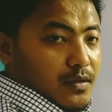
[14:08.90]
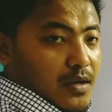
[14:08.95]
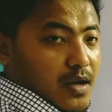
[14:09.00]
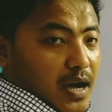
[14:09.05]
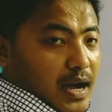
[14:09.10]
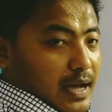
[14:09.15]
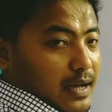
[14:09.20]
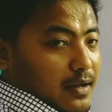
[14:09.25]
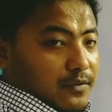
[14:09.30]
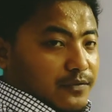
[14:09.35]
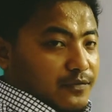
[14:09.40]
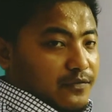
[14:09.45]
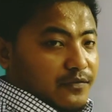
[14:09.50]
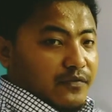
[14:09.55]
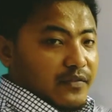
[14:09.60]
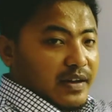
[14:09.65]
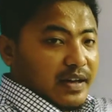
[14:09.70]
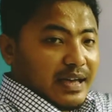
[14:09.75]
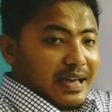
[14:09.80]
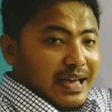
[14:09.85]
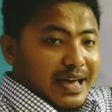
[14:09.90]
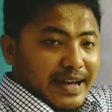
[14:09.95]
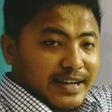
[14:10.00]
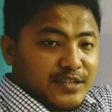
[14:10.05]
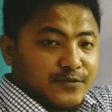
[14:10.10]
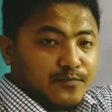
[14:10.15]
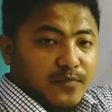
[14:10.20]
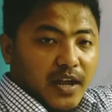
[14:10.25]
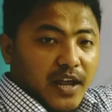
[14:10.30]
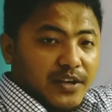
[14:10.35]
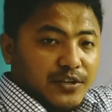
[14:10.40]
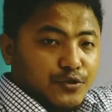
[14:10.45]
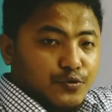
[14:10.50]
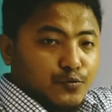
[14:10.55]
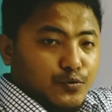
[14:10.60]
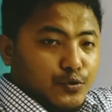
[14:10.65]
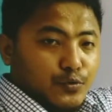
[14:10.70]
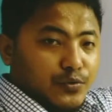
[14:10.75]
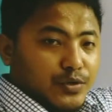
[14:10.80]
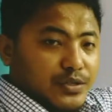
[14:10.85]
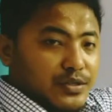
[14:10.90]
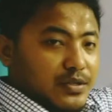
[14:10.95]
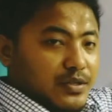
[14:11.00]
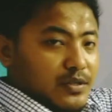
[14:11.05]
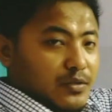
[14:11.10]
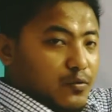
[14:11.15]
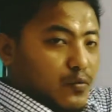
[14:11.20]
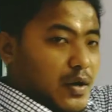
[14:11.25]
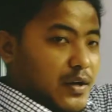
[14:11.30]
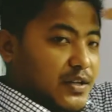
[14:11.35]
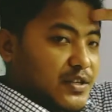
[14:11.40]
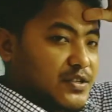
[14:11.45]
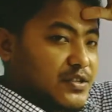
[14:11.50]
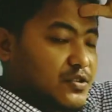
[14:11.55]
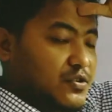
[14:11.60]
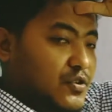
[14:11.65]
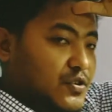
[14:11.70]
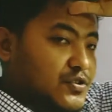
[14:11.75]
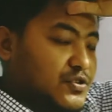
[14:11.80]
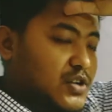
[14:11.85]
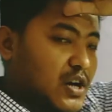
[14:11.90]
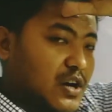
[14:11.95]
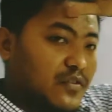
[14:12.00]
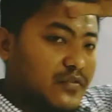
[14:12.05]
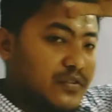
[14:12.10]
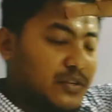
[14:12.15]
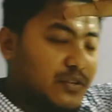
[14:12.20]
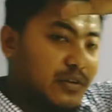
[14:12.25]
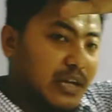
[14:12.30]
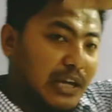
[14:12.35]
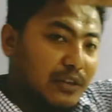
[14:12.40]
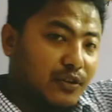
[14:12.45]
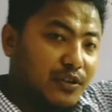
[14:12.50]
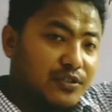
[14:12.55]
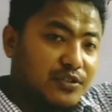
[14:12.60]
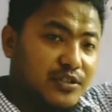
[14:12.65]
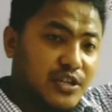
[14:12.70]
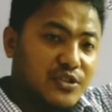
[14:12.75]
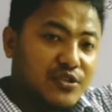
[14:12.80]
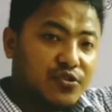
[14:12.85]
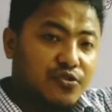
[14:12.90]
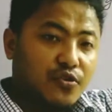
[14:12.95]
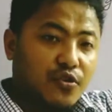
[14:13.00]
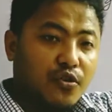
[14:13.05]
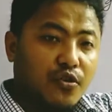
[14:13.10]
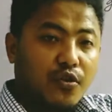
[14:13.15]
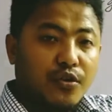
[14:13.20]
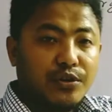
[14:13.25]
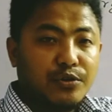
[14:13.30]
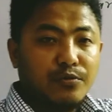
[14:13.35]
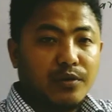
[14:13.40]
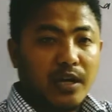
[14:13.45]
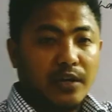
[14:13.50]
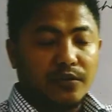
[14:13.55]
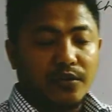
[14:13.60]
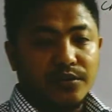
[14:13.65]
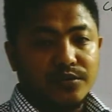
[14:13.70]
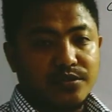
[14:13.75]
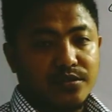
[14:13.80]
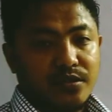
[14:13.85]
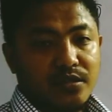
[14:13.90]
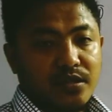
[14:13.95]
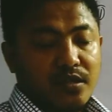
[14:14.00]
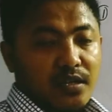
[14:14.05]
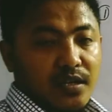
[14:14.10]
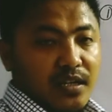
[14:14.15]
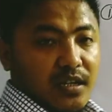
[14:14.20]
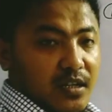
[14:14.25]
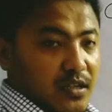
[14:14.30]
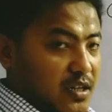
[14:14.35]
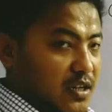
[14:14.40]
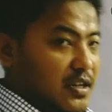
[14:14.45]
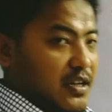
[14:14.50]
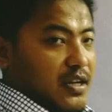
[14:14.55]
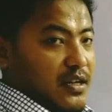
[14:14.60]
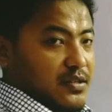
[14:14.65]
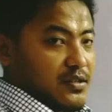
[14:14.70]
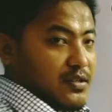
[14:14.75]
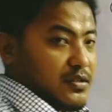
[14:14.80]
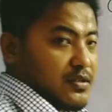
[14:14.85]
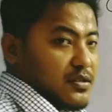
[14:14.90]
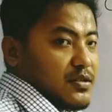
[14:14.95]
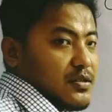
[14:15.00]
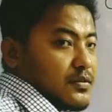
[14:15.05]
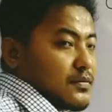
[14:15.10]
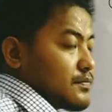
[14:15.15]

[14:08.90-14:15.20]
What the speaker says: I have explained to you it. What is conserved? You cannot destroy or you cannot create it.